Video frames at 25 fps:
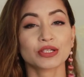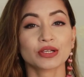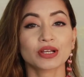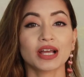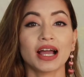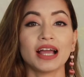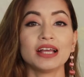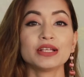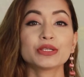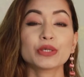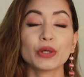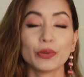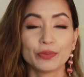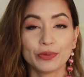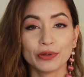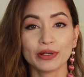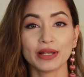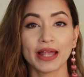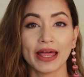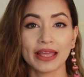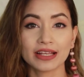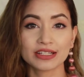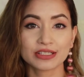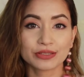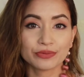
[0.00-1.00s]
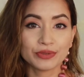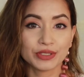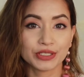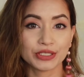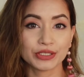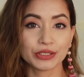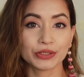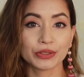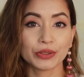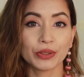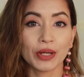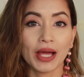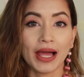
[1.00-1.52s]
So guys, hope you liked the
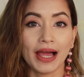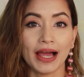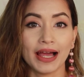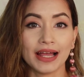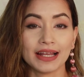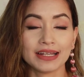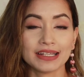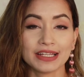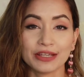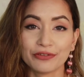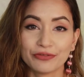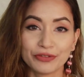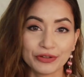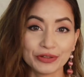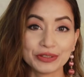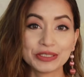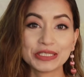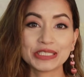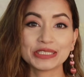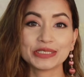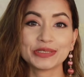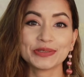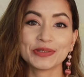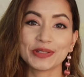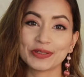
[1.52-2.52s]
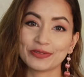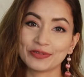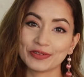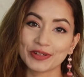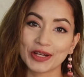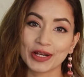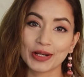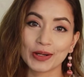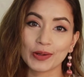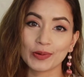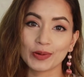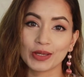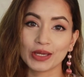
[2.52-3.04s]
video, and if you did, do not
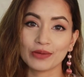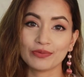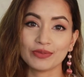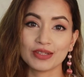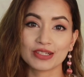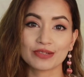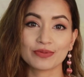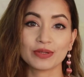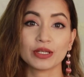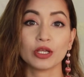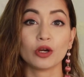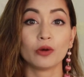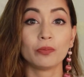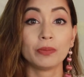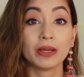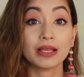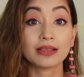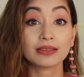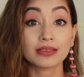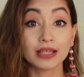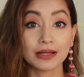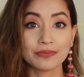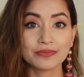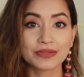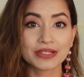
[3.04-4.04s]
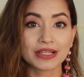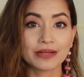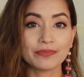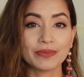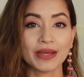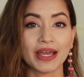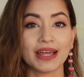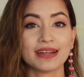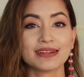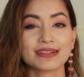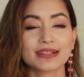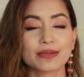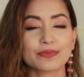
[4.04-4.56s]
forget to give this video a big thumbs up
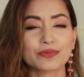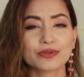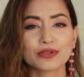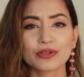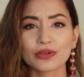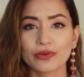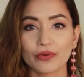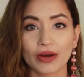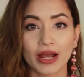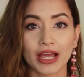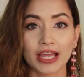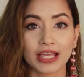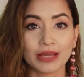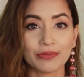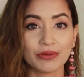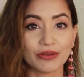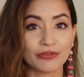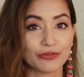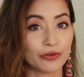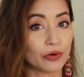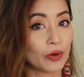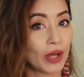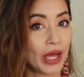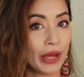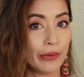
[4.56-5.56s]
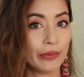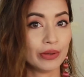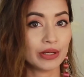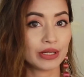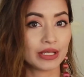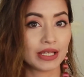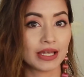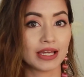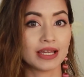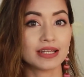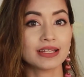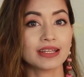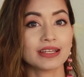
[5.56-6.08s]
and subscribe if you
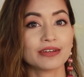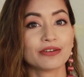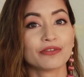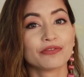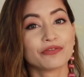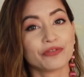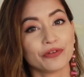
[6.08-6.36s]
haven't yet.